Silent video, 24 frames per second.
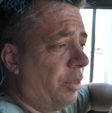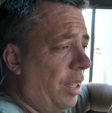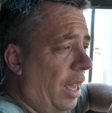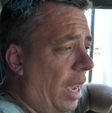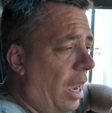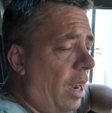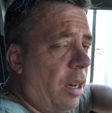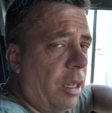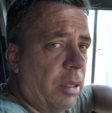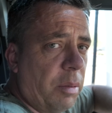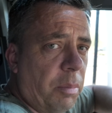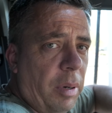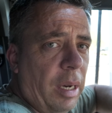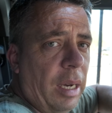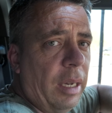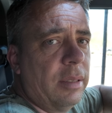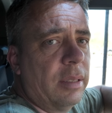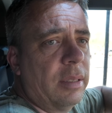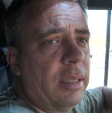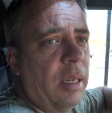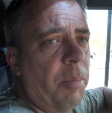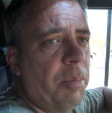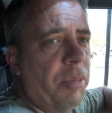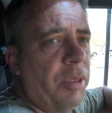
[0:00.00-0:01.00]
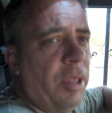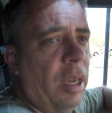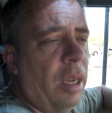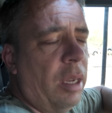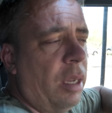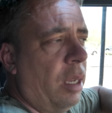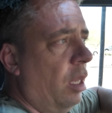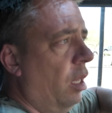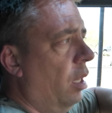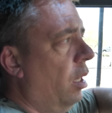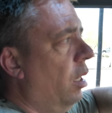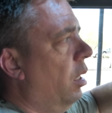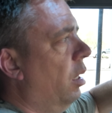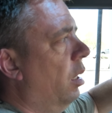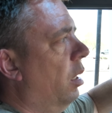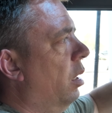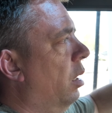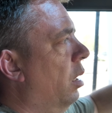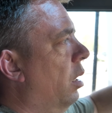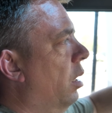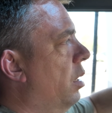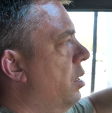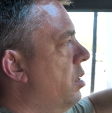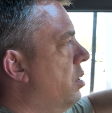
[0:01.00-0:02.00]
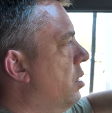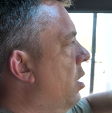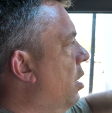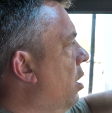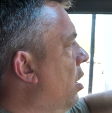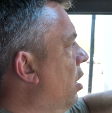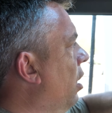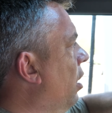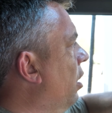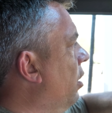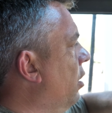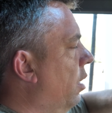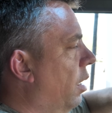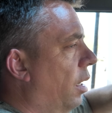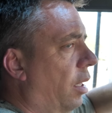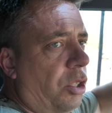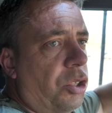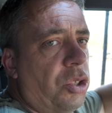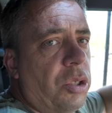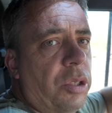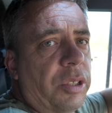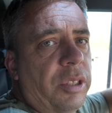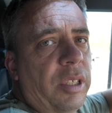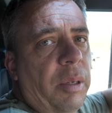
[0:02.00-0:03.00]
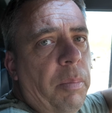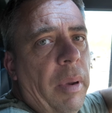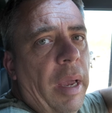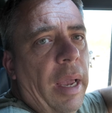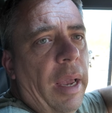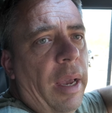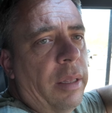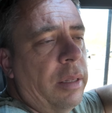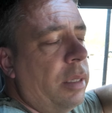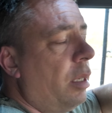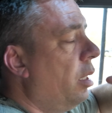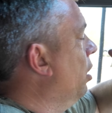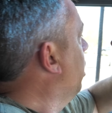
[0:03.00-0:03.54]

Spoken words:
down by something? Is there additional demand?